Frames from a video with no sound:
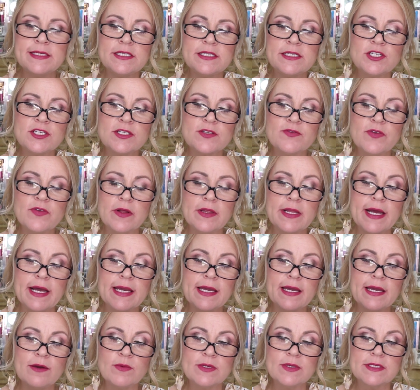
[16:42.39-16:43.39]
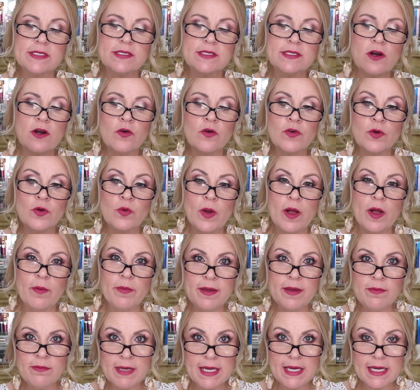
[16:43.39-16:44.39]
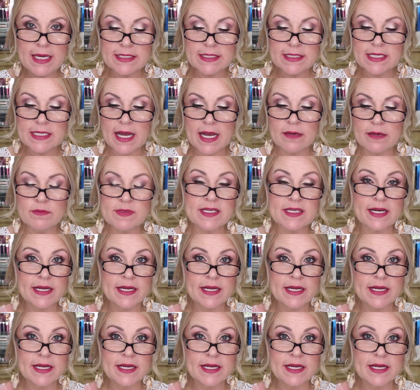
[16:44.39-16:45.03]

It just felt like it was overwhelming me at times,